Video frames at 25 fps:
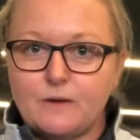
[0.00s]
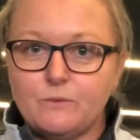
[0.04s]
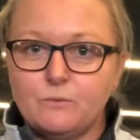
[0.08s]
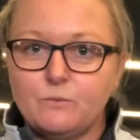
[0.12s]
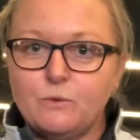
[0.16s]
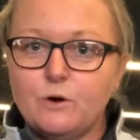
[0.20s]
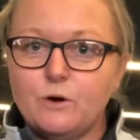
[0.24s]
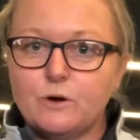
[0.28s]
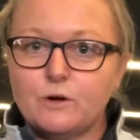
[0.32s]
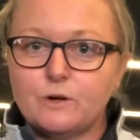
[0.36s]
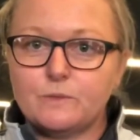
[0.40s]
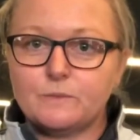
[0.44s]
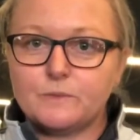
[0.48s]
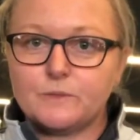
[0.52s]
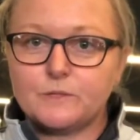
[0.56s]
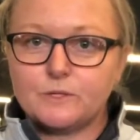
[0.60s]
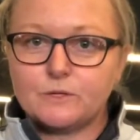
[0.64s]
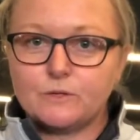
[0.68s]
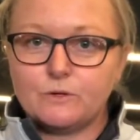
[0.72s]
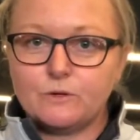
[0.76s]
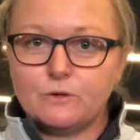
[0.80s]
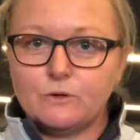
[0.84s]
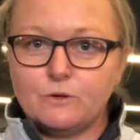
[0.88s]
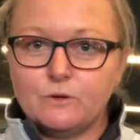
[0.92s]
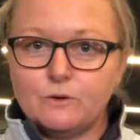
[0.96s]
welcome
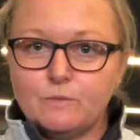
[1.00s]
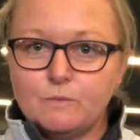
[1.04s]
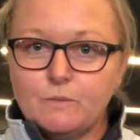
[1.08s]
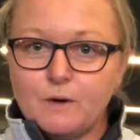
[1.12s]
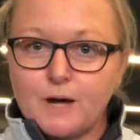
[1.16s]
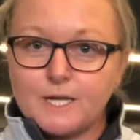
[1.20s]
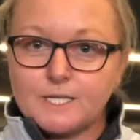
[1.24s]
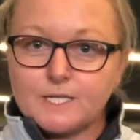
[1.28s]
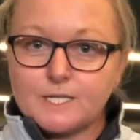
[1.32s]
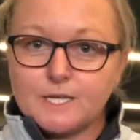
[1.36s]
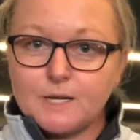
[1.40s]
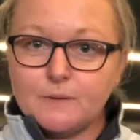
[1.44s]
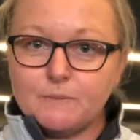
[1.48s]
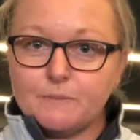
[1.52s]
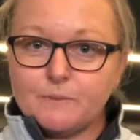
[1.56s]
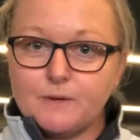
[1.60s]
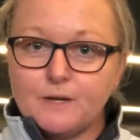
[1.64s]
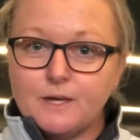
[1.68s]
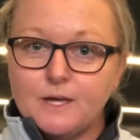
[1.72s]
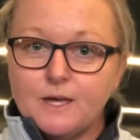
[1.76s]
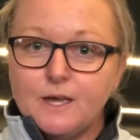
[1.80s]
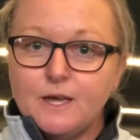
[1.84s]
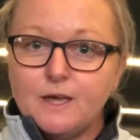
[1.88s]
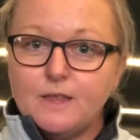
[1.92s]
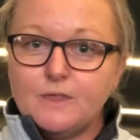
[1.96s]
to my tip.
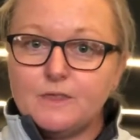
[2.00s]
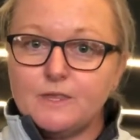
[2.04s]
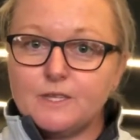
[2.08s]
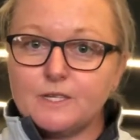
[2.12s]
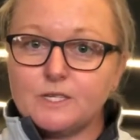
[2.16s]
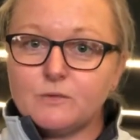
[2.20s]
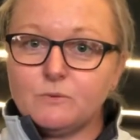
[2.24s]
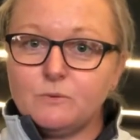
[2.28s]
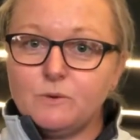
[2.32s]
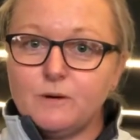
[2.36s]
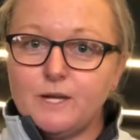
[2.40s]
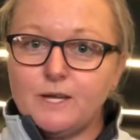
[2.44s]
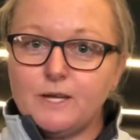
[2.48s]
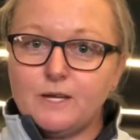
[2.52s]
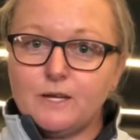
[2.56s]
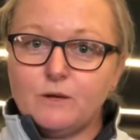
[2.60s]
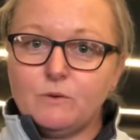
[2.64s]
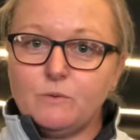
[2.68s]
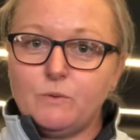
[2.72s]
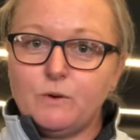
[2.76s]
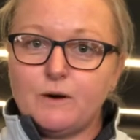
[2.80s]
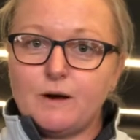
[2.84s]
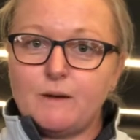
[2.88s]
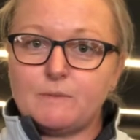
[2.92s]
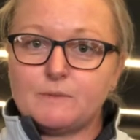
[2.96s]
This
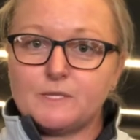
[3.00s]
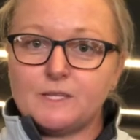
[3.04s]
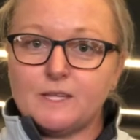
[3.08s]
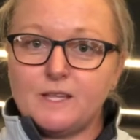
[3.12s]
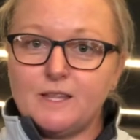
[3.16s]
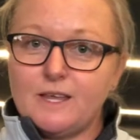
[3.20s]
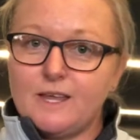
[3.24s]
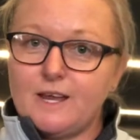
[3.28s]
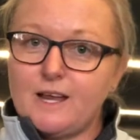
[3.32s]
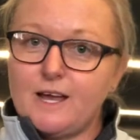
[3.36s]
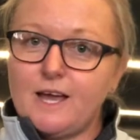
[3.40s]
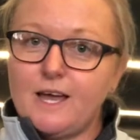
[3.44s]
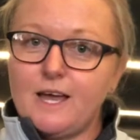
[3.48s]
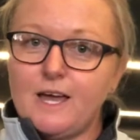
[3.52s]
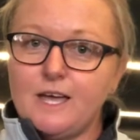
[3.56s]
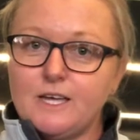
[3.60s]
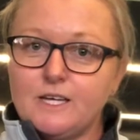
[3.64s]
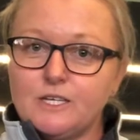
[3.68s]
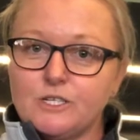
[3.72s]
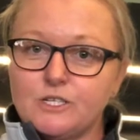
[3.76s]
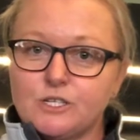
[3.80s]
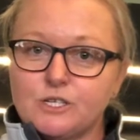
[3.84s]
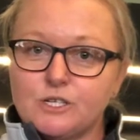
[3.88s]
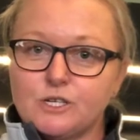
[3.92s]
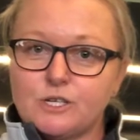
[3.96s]
week we're up to the letter
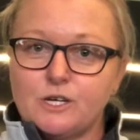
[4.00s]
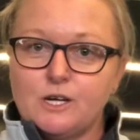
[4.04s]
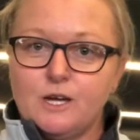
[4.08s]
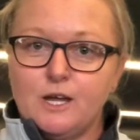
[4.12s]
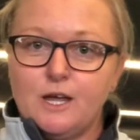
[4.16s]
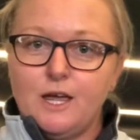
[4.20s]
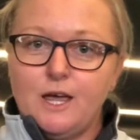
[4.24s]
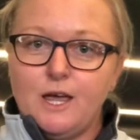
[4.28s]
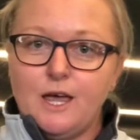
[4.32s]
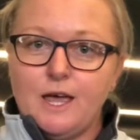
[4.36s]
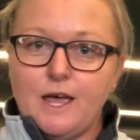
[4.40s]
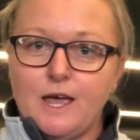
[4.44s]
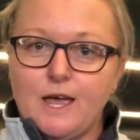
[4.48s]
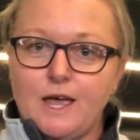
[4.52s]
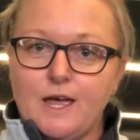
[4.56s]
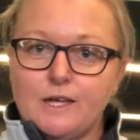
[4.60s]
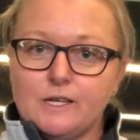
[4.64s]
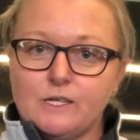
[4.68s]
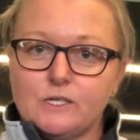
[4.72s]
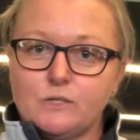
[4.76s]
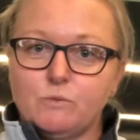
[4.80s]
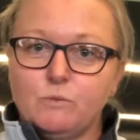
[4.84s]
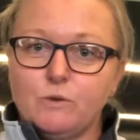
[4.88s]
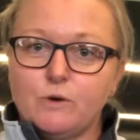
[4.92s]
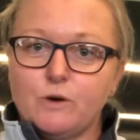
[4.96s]
H,
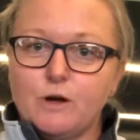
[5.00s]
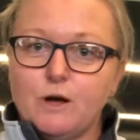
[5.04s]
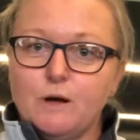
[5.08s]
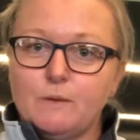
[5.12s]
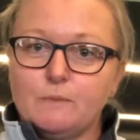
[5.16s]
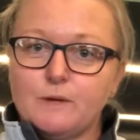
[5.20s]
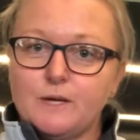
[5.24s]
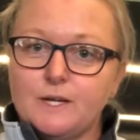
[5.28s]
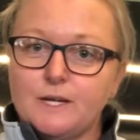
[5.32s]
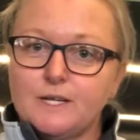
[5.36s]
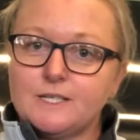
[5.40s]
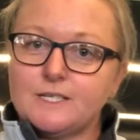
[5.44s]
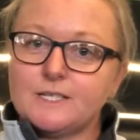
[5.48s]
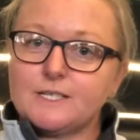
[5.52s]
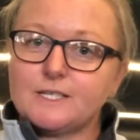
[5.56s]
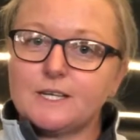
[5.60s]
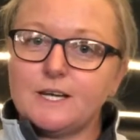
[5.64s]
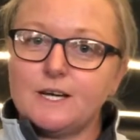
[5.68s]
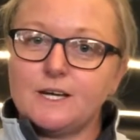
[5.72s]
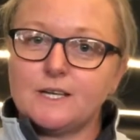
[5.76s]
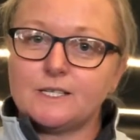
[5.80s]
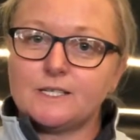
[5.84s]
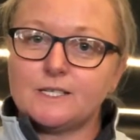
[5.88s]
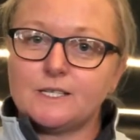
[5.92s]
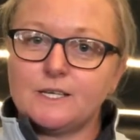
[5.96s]
and what I'm going to
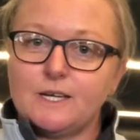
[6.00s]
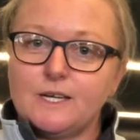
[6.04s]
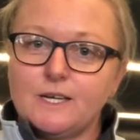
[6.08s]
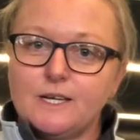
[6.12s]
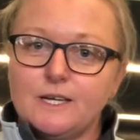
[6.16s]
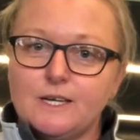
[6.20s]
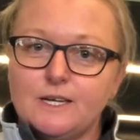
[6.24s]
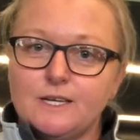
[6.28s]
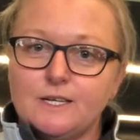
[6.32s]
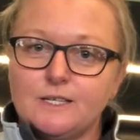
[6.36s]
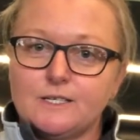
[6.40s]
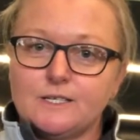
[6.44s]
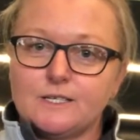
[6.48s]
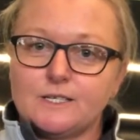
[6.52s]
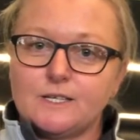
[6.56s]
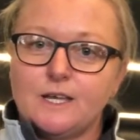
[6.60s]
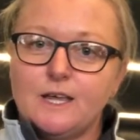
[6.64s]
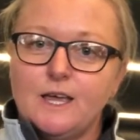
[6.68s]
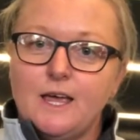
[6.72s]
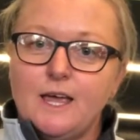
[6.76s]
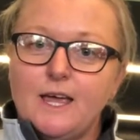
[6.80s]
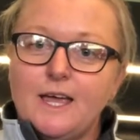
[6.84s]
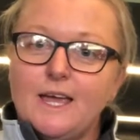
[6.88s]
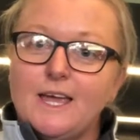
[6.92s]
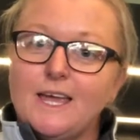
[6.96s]
discuss is
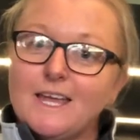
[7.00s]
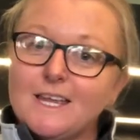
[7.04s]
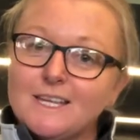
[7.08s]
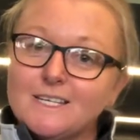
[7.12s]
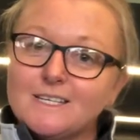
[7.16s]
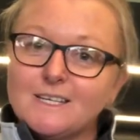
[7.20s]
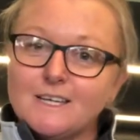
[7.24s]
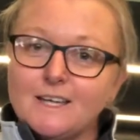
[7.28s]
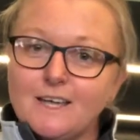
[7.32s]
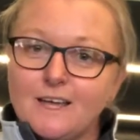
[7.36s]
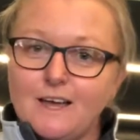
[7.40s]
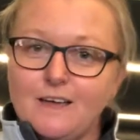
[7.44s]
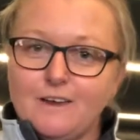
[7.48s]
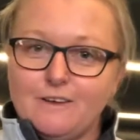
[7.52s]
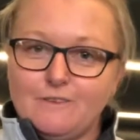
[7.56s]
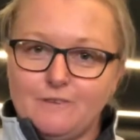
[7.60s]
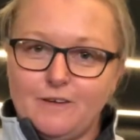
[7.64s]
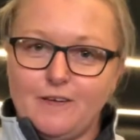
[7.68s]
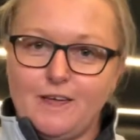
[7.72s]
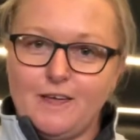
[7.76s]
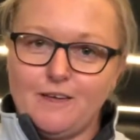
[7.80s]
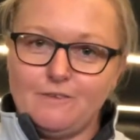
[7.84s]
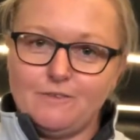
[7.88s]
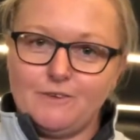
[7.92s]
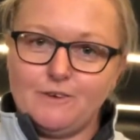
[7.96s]
hitting out of
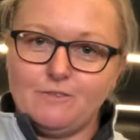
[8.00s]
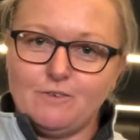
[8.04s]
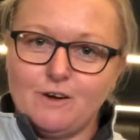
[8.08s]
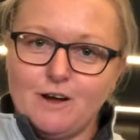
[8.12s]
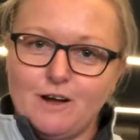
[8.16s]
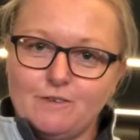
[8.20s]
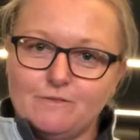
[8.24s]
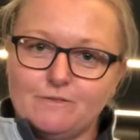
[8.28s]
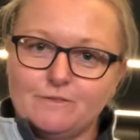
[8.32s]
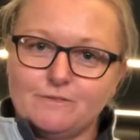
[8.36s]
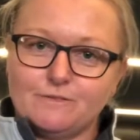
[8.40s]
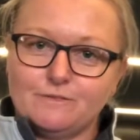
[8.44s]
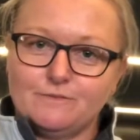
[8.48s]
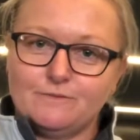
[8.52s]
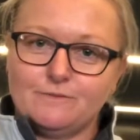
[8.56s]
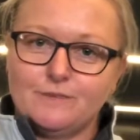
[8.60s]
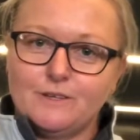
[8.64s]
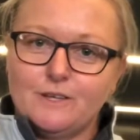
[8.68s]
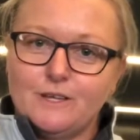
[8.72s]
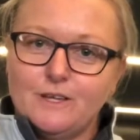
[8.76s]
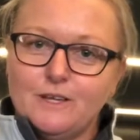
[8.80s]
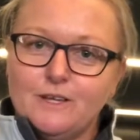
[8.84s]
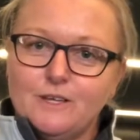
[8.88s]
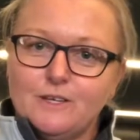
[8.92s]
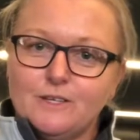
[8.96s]
heavy rough.
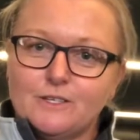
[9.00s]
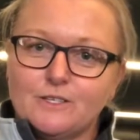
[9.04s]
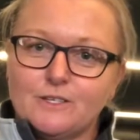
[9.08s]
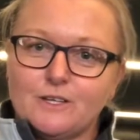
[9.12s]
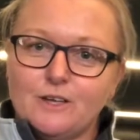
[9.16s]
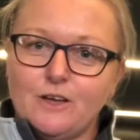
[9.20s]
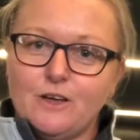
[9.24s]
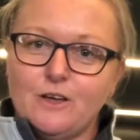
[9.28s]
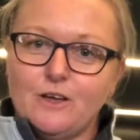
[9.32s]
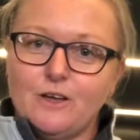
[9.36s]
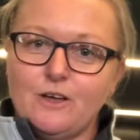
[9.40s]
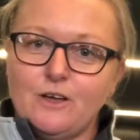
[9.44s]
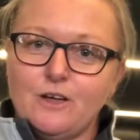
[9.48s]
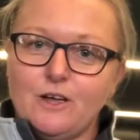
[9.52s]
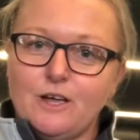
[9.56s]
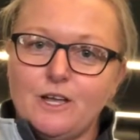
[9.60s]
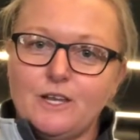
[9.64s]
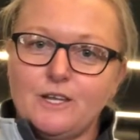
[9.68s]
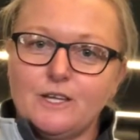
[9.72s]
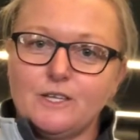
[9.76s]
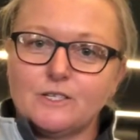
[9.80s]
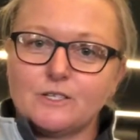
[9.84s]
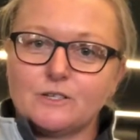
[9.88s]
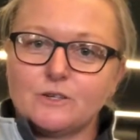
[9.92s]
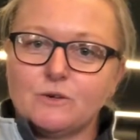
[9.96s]
So
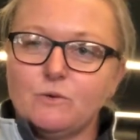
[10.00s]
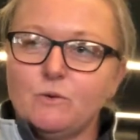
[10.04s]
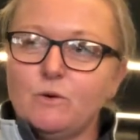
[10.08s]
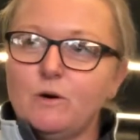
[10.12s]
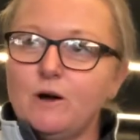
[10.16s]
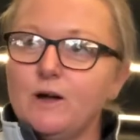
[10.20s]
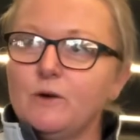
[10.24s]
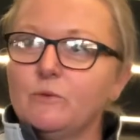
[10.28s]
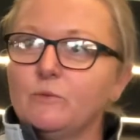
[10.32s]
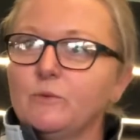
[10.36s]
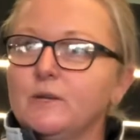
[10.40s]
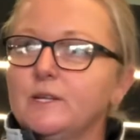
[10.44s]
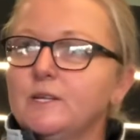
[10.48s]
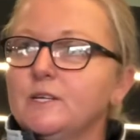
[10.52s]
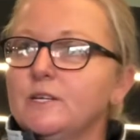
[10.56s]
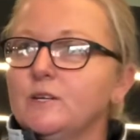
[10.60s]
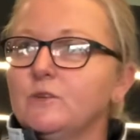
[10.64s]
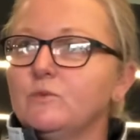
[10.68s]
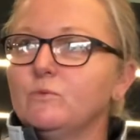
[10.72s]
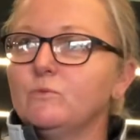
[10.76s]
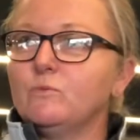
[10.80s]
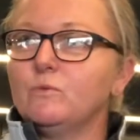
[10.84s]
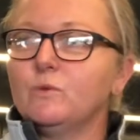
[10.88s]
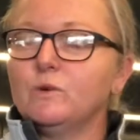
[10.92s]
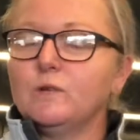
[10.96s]
it is quite windy
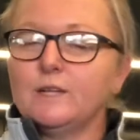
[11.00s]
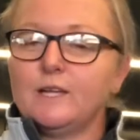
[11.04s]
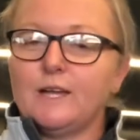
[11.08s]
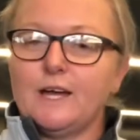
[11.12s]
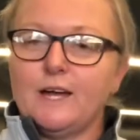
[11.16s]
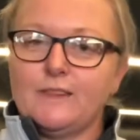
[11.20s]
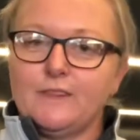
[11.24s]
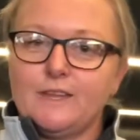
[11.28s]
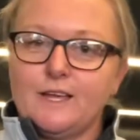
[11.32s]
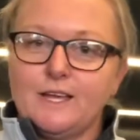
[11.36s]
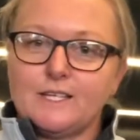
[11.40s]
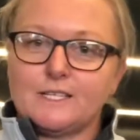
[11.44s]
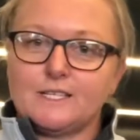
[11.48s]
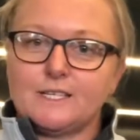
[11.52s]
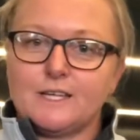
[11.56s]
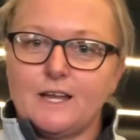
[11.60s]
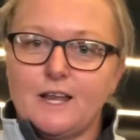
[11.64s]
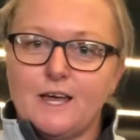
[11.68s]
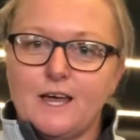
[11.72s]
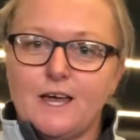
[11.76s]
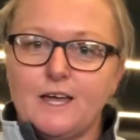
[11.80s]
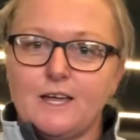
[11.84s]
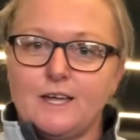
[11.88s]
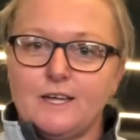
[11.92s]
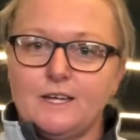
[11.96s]
and woolly out there
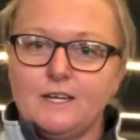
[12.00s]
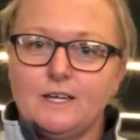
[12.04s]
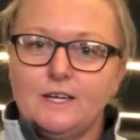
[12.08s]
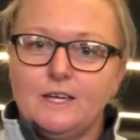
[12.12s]
today,